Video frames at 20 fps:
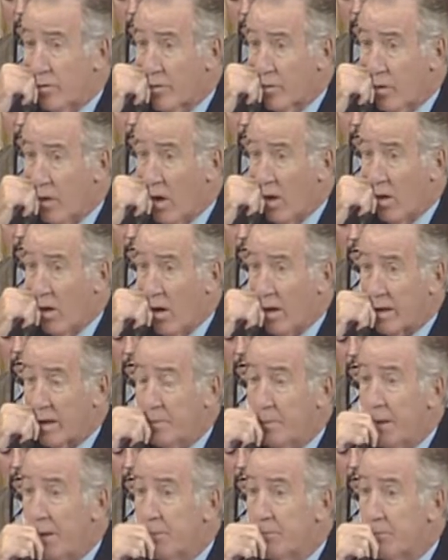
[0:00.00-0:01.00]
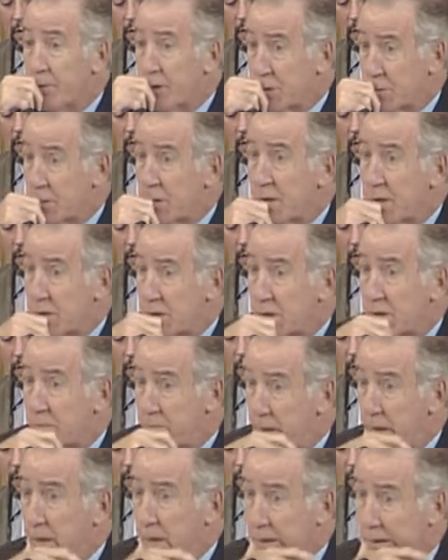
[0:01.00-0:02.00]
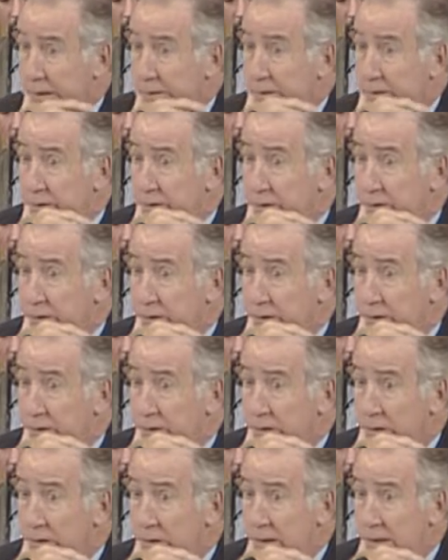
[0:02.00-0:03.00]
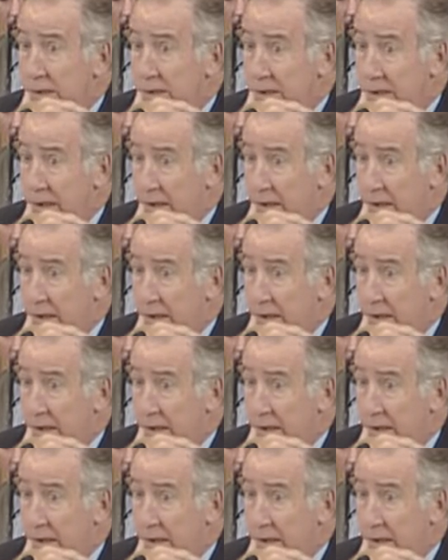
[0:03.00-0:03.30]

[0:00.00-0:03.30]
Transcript: overall argument. There's been a stability that has